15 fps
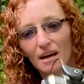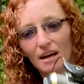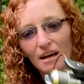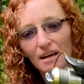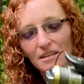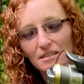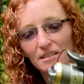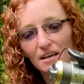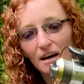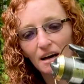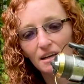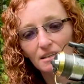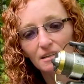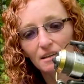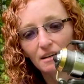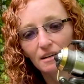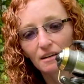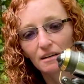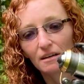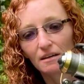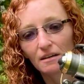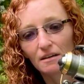It's got
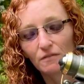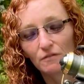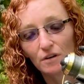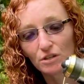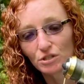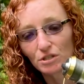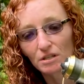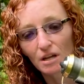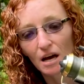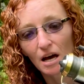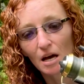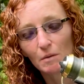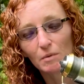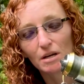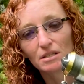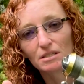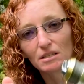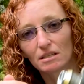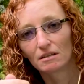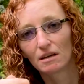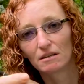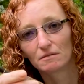fish slime. It's
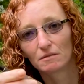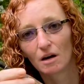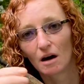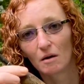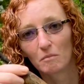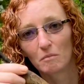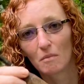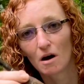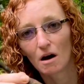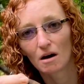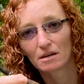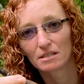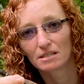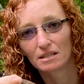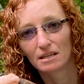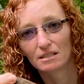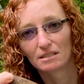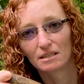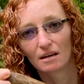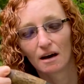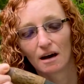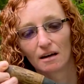got moss. It's
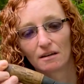got